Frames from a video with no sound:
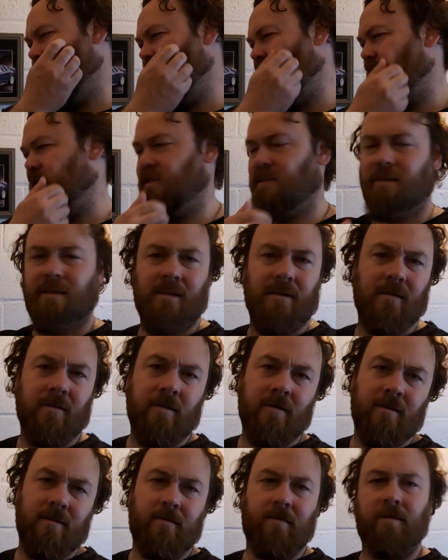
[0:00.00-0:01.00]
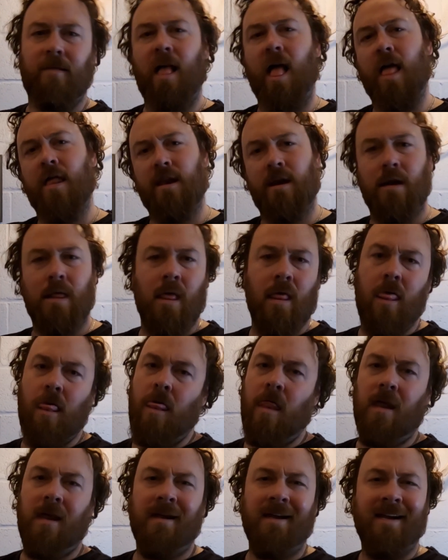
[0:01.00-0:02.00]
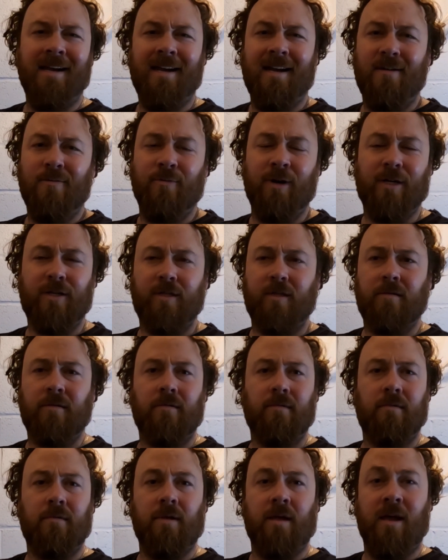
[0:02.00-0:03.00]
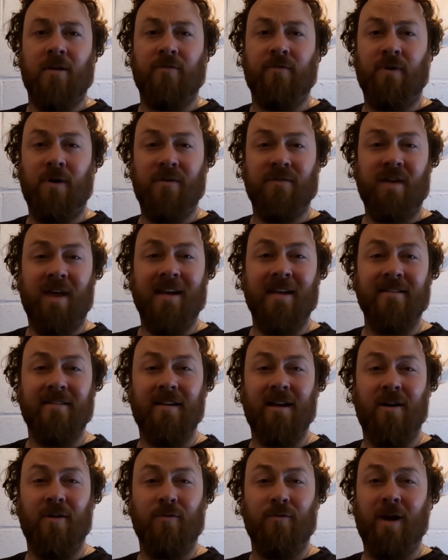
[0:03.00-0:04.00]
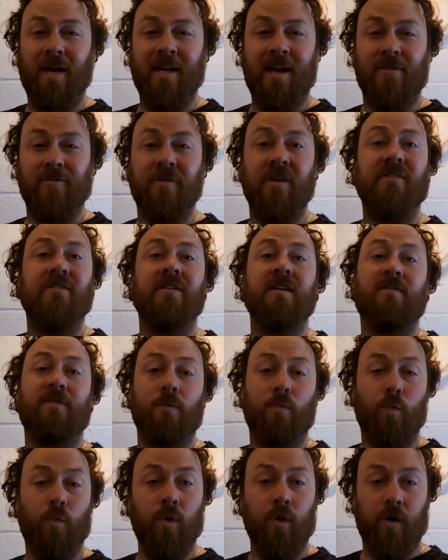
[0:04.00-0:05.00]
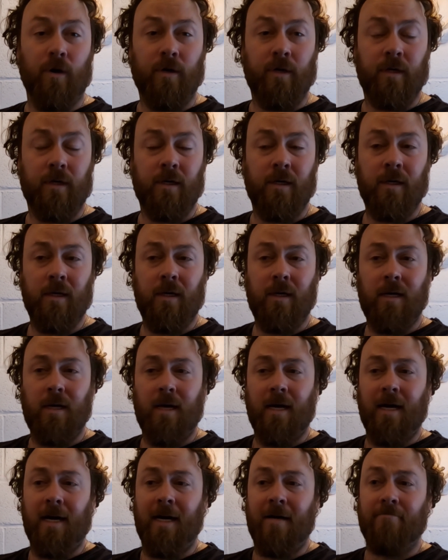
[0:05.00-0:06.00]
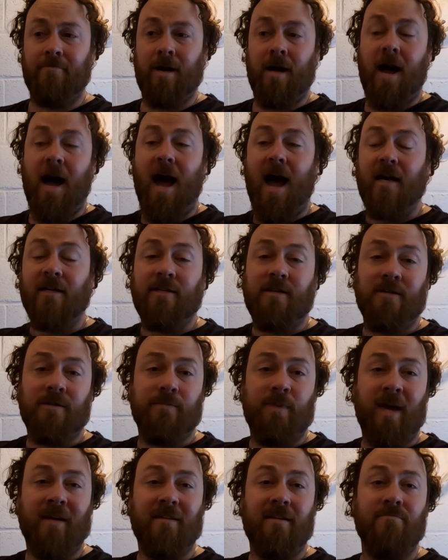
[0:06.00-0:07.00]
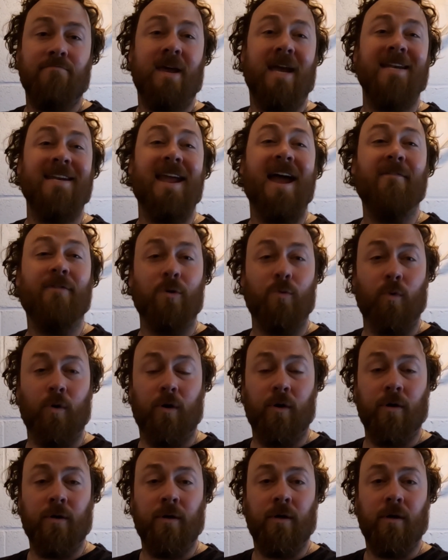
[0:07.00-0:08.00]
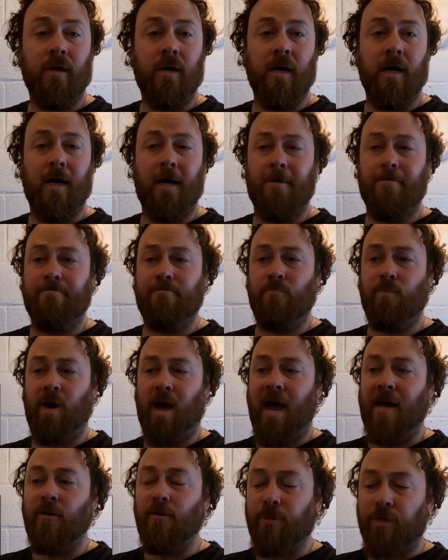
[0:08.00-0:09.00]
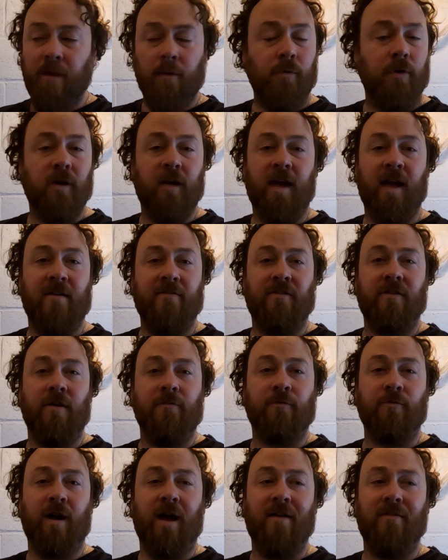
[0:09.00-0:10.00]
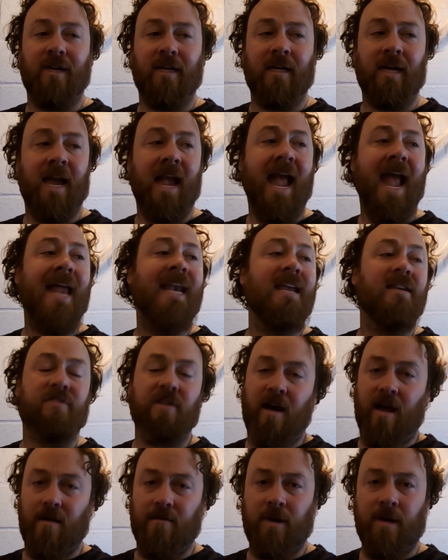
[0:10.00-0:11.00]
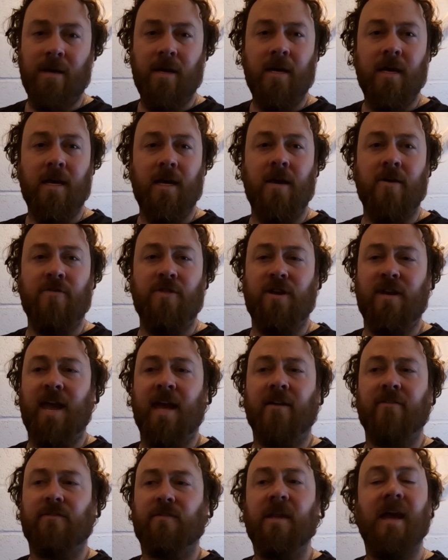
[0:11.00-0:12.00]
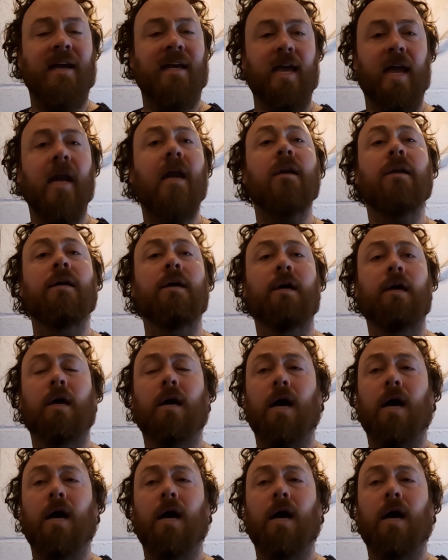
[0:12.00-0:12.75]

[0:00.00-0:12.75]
and the which, as far as I can tell, right now doesn't even work. I suspect it may never work. I don't think we're going to have self-driving anytime in the next decade,